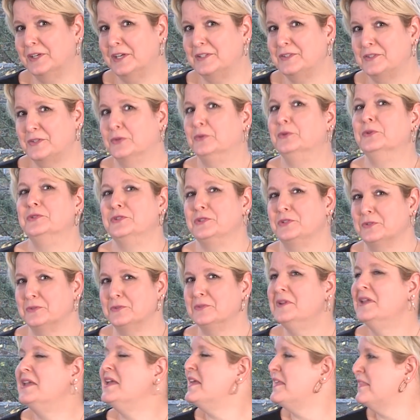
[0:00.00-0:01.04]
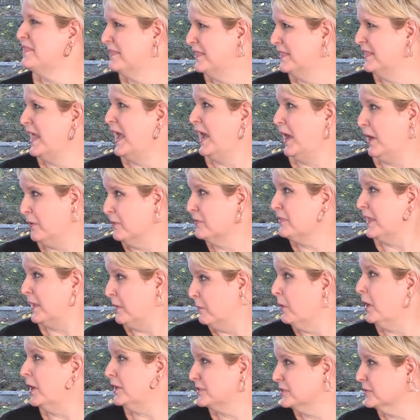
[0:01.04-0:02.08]
has told you how they
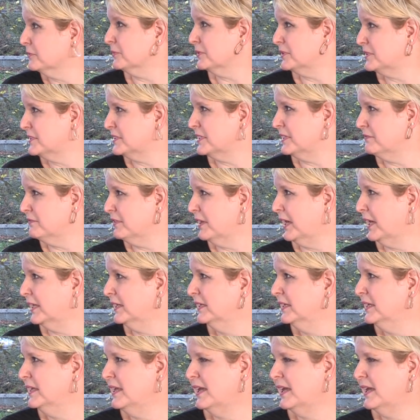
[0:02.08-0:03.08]
want to receive that.